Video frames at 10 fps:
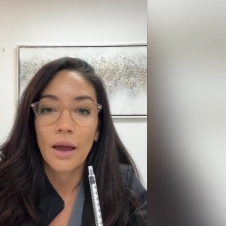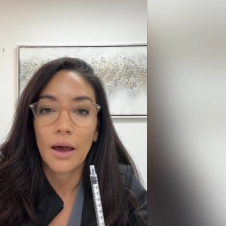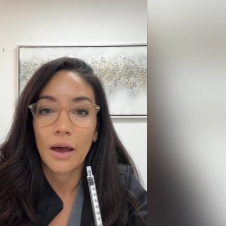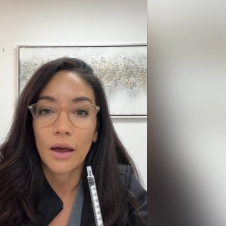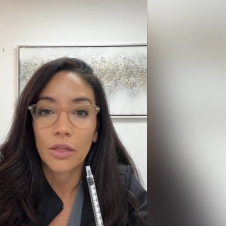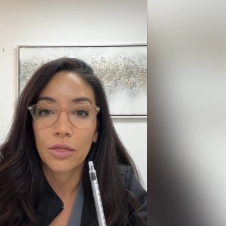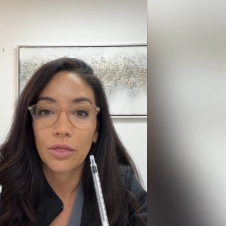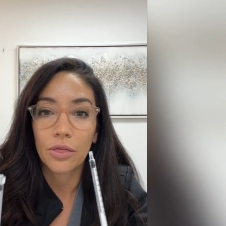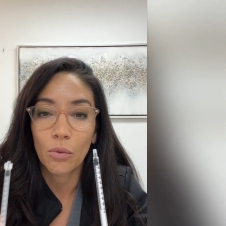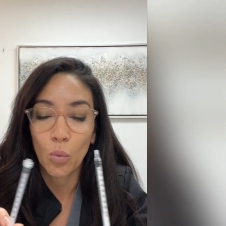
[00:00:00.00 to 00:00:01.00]

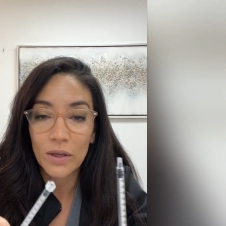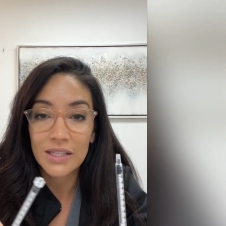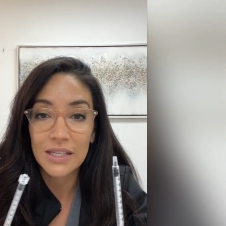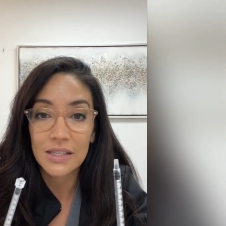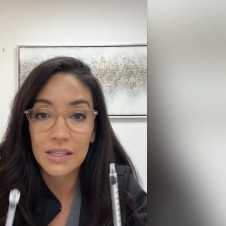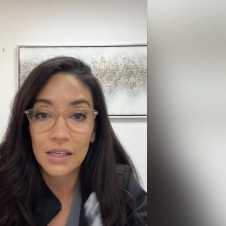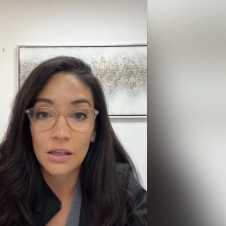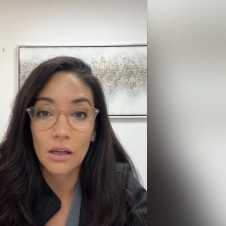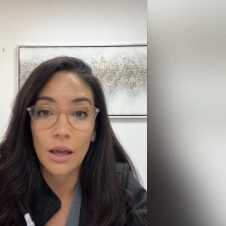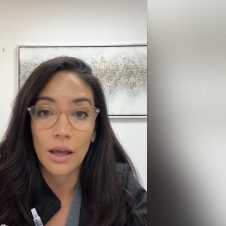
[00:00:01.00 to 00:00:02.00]

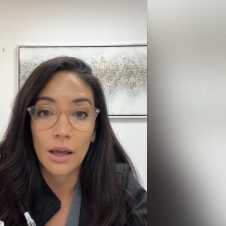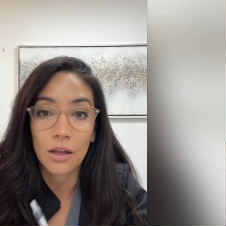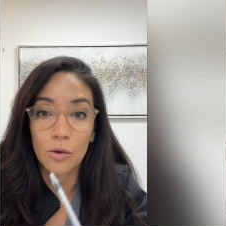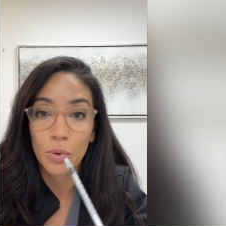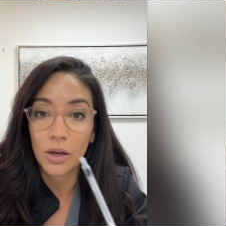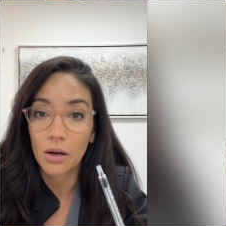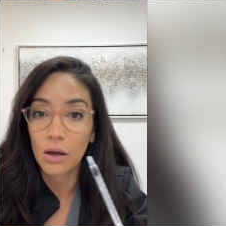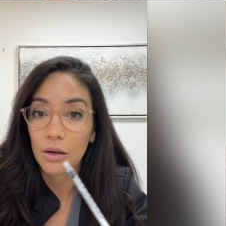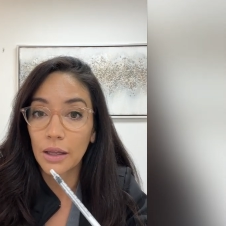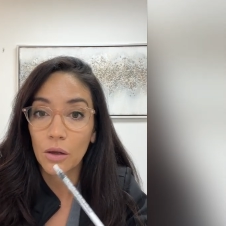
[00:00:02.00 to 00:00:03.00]
1cc and you're putting
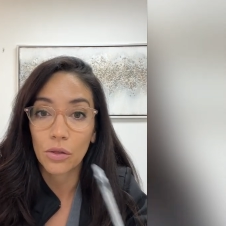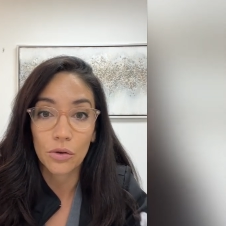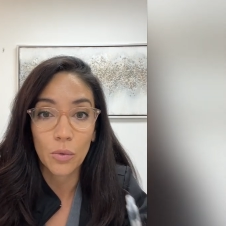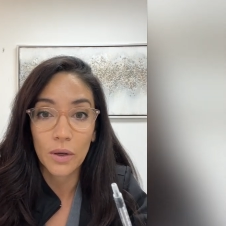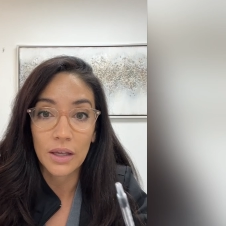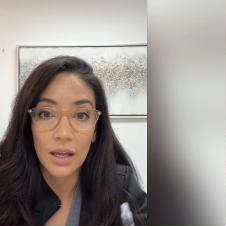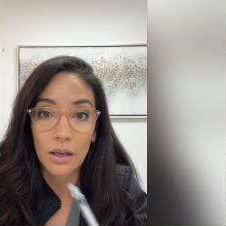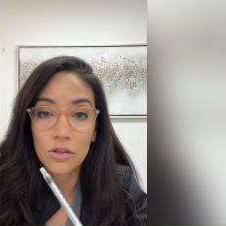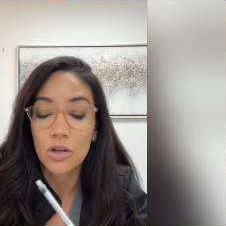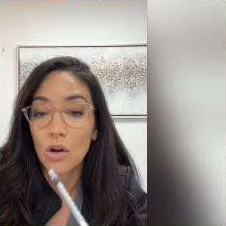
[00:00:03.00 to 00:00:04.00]
on like a 31
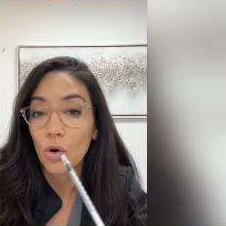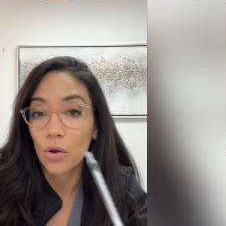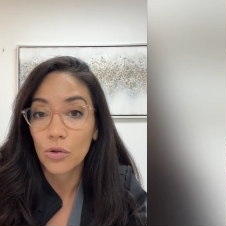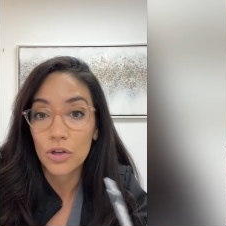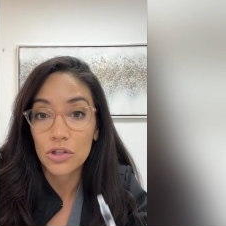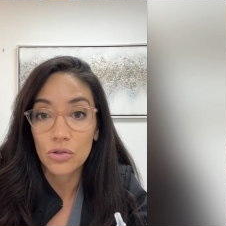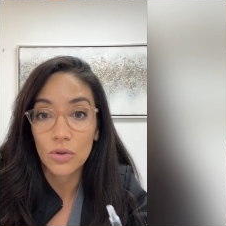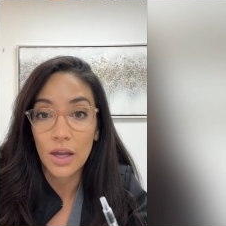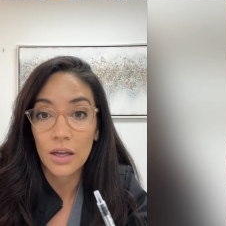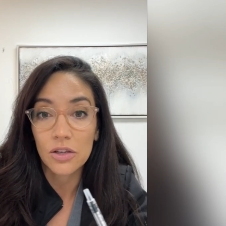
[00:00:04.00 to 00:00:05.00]
gauge or a 32
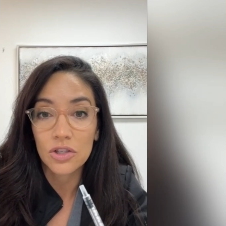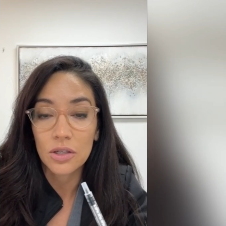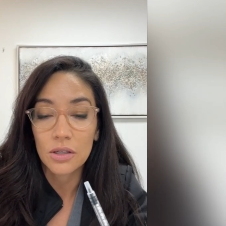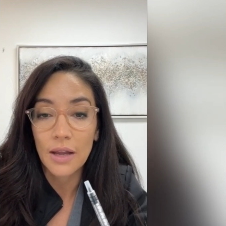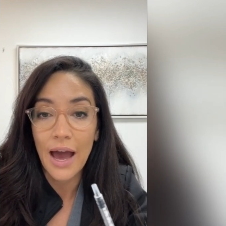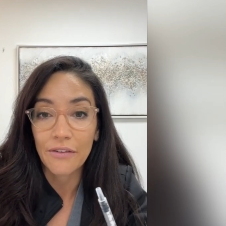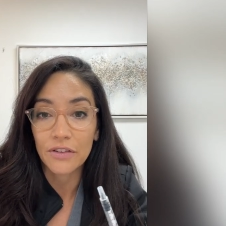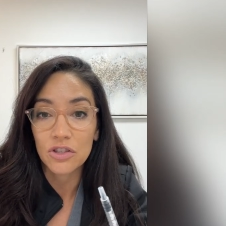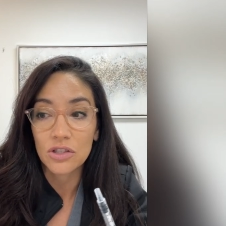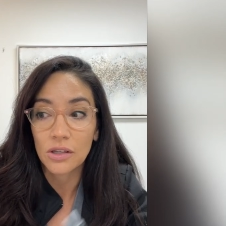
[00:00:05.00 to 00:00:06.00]
gauge
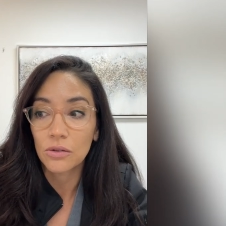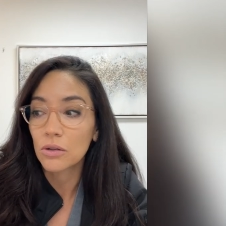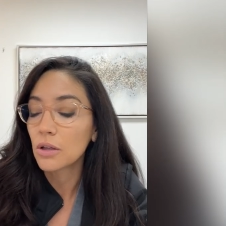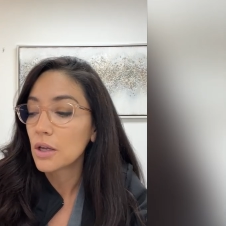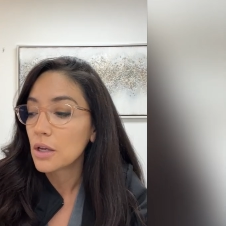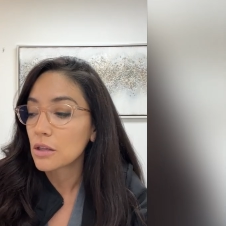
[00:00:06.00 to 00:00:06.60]
half-inch needle,